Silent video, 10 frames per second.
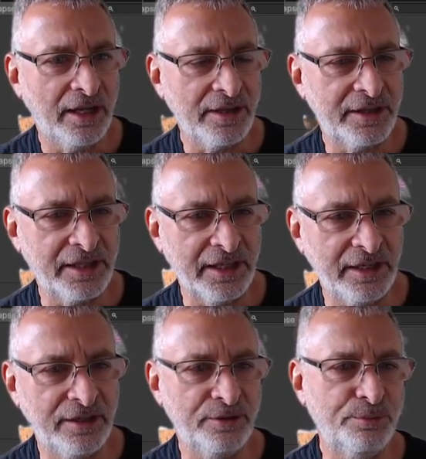
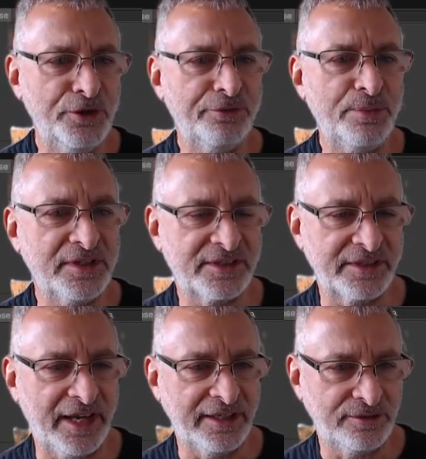the movement
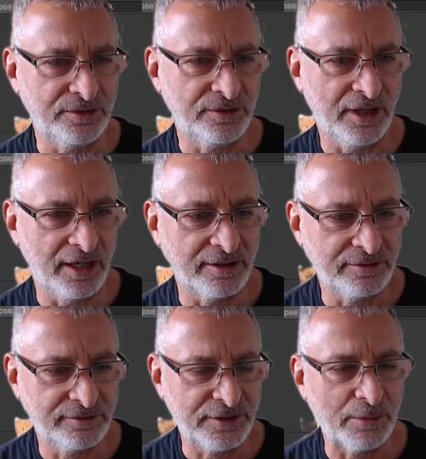state,
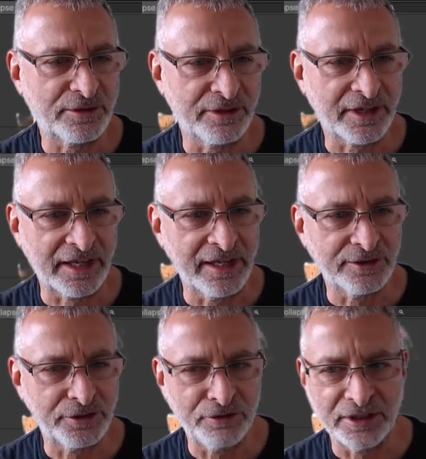double clicking
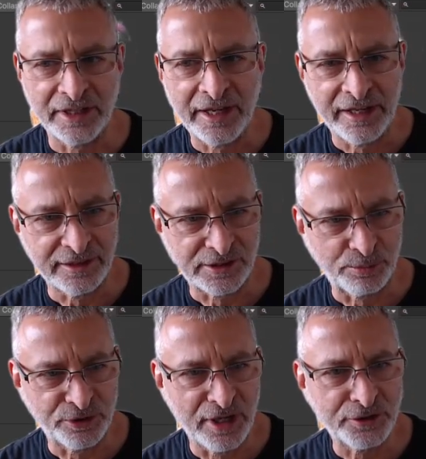into it, is a
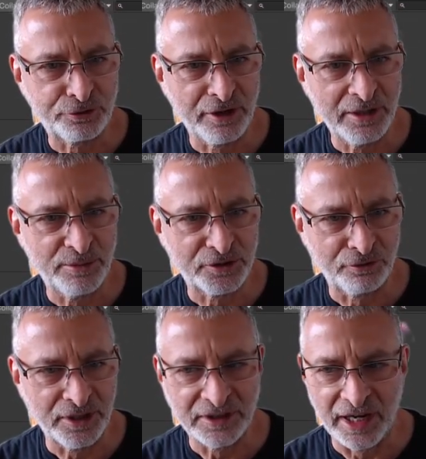blend tree
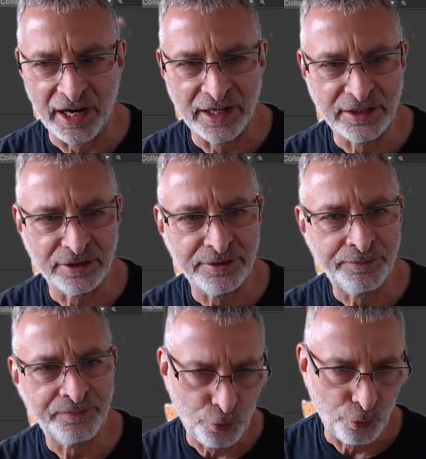between idle,
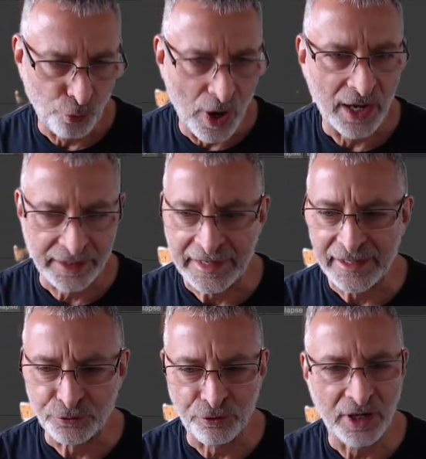walking,
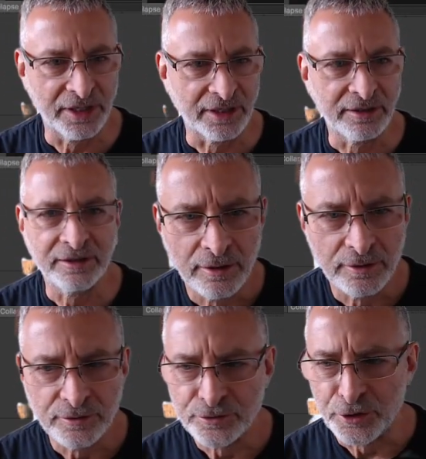and running.
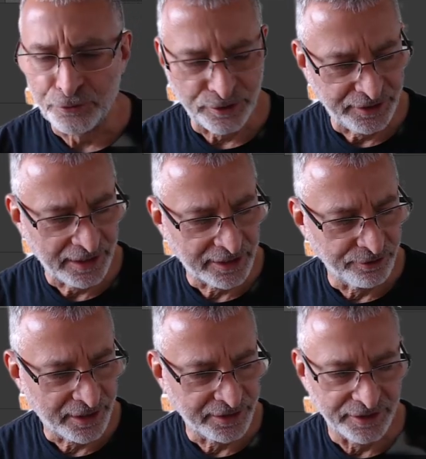So if we take a
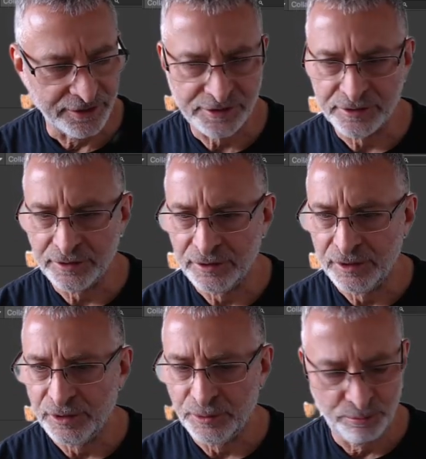look at this
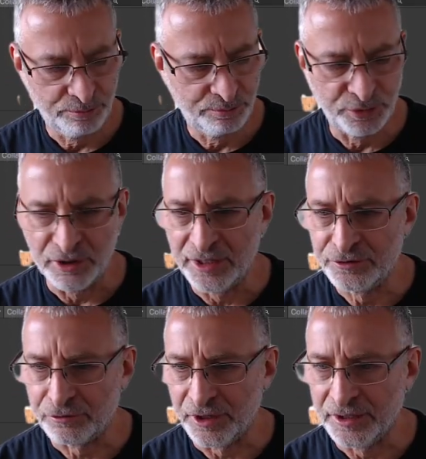blend
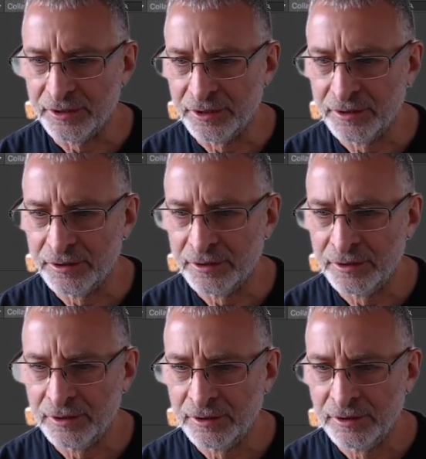tree,
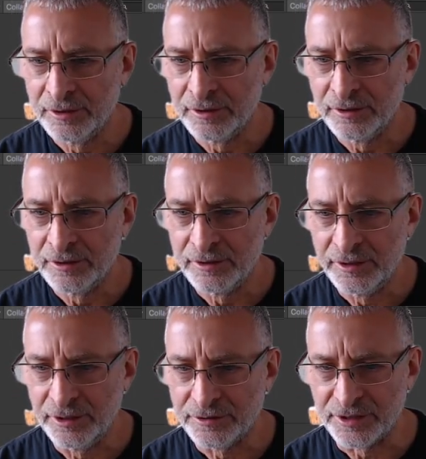
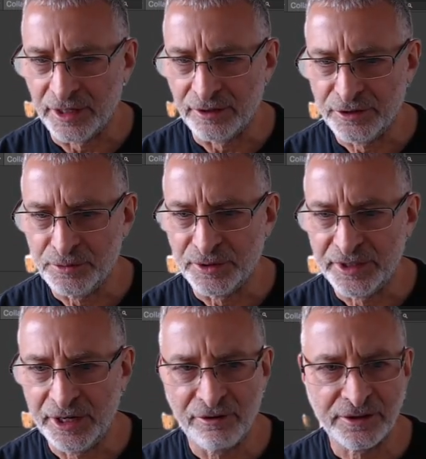here's our human
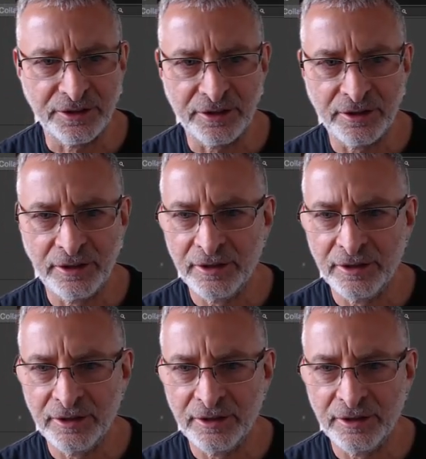character.